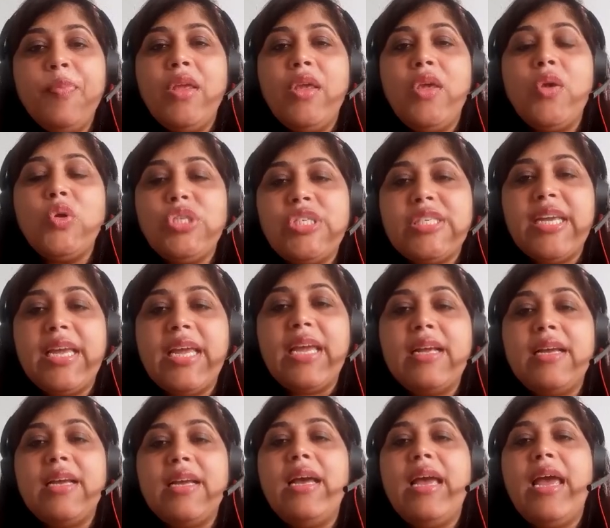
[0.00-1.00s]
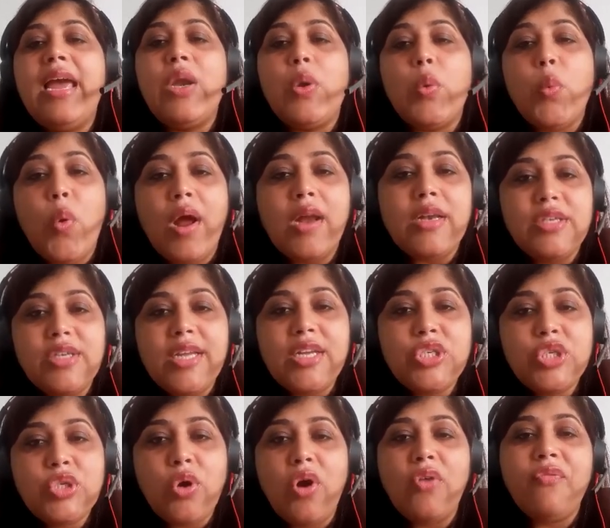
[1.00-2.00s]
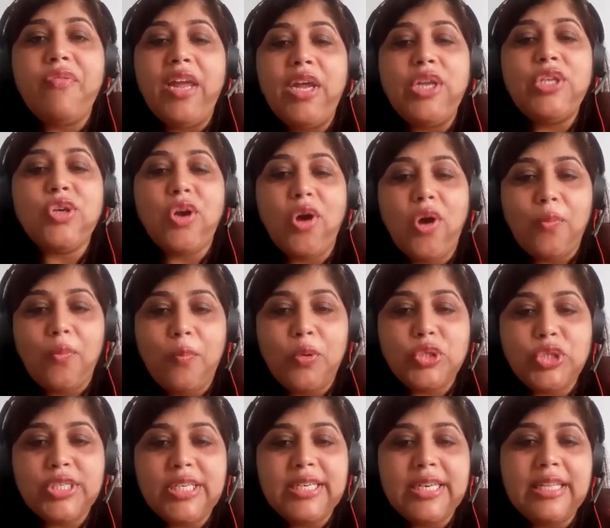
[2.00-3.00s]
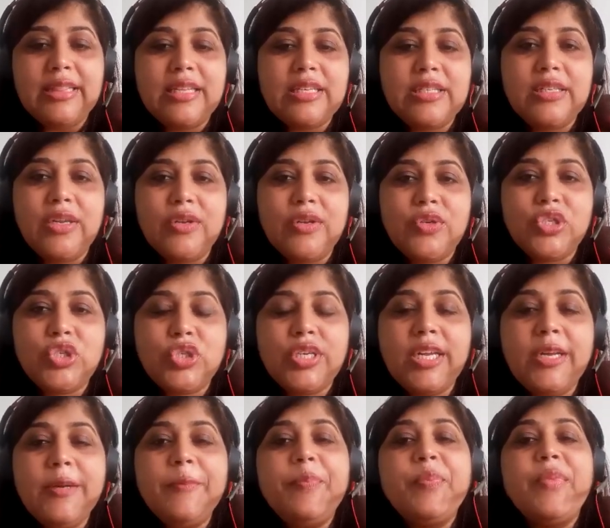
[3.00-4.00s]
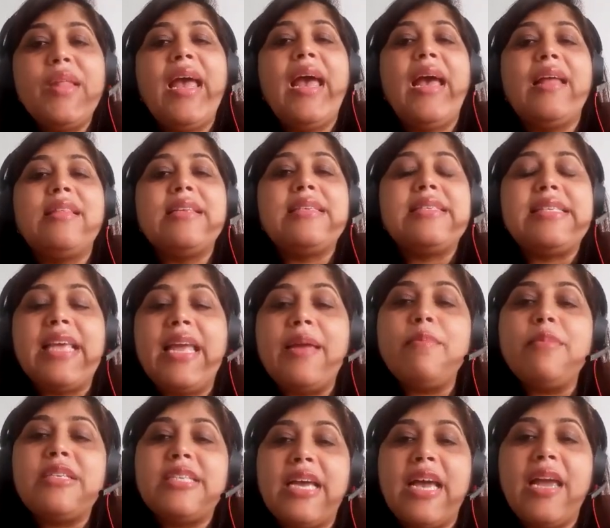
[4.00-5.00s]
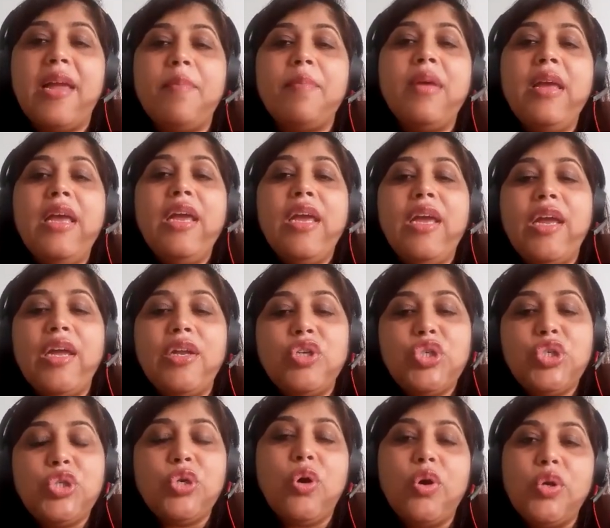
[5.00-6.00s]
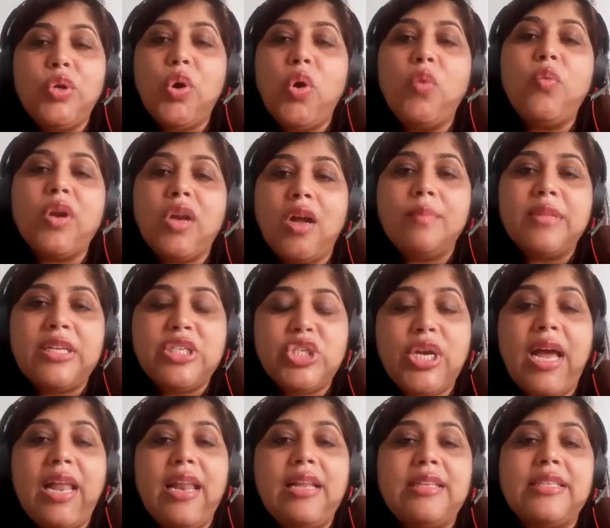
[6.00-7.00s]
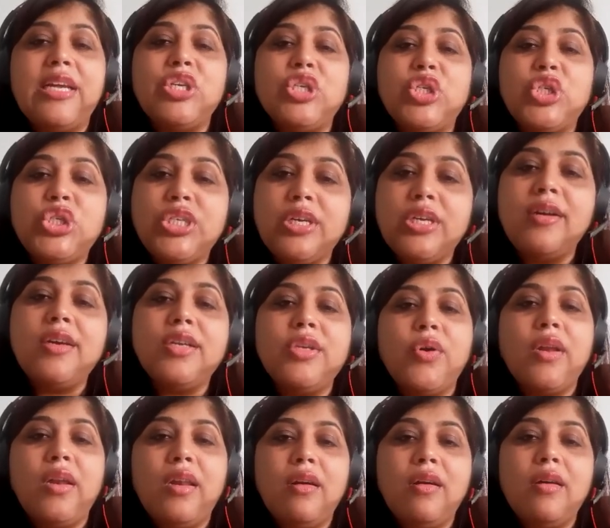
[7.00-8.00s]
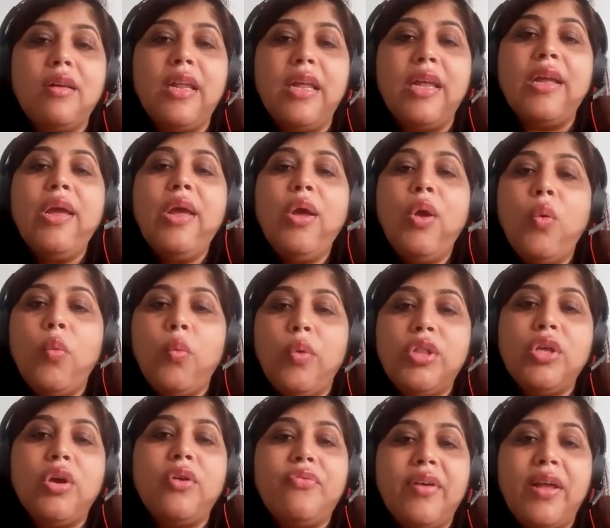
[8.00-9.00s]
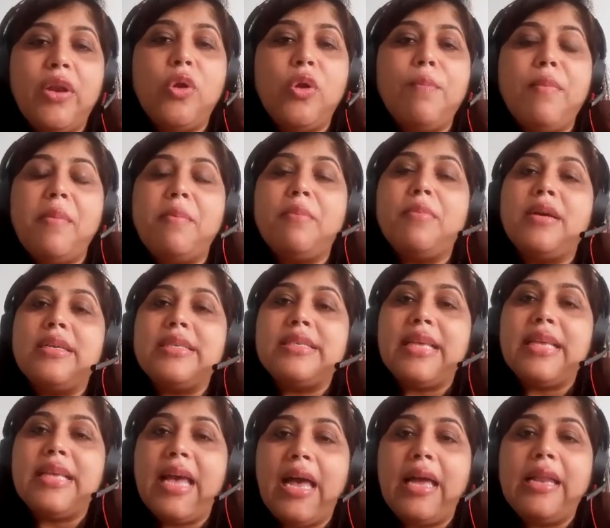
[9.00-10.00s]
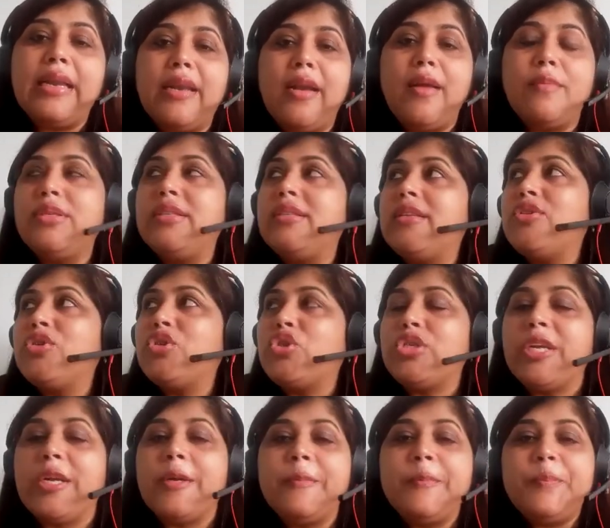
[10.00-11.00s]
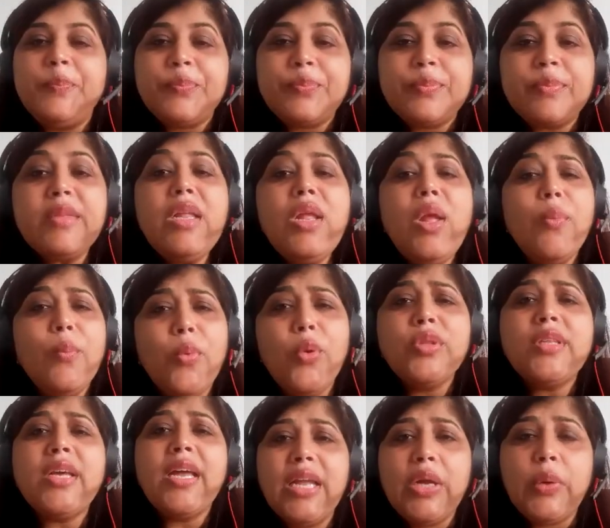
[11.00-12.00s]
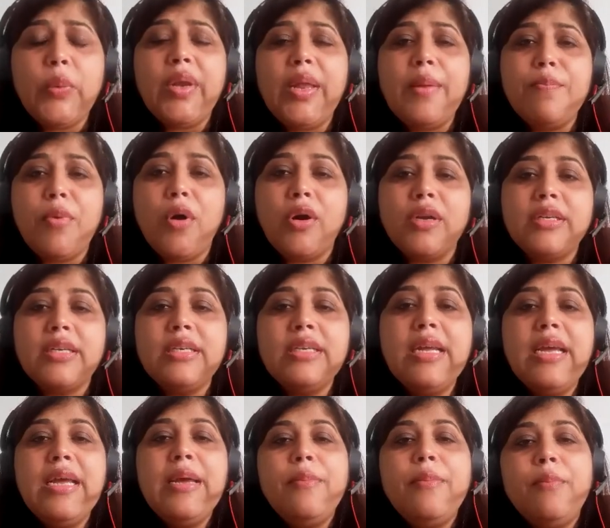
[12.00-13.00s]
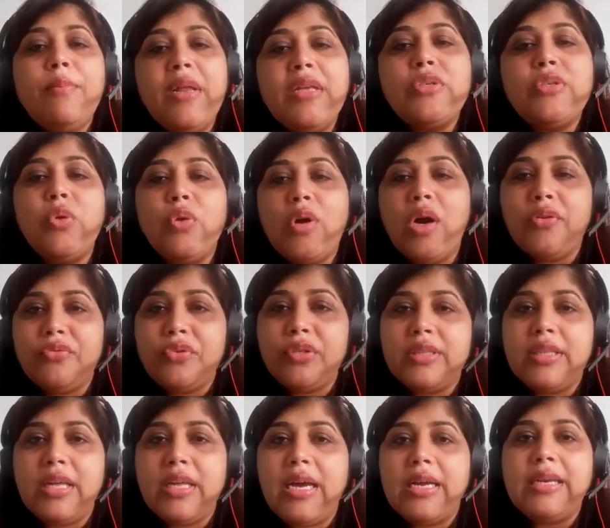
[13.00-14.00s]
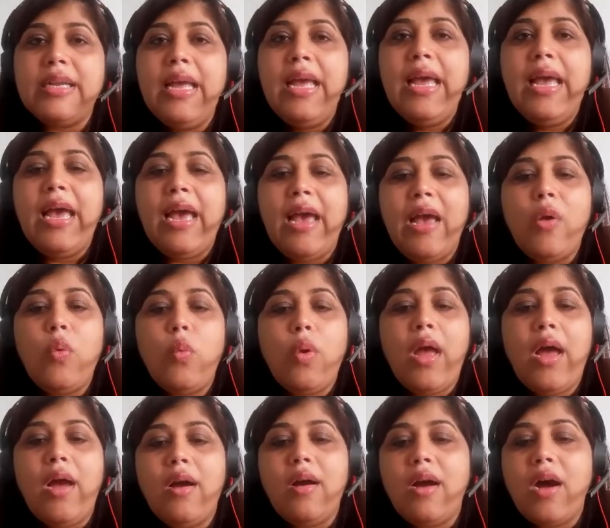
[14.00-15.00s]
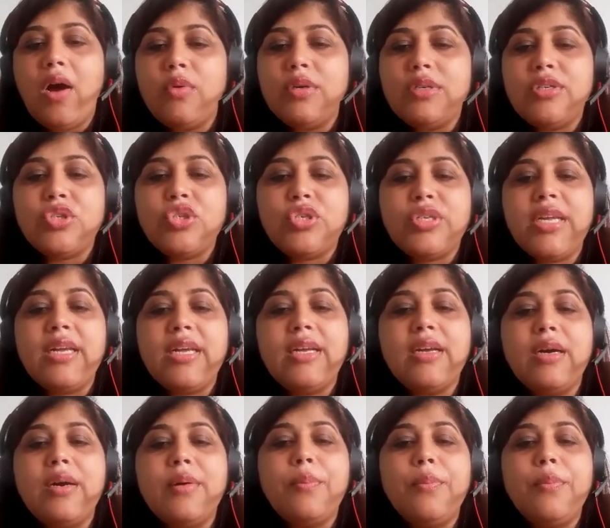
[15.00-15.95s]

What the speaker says: you take advantage of each opportunity in this new district. At the same time, ensure you overcome the challenge and share your learning with your fellow members and clubs in the district. Both are equally important. Please look out for that. And our district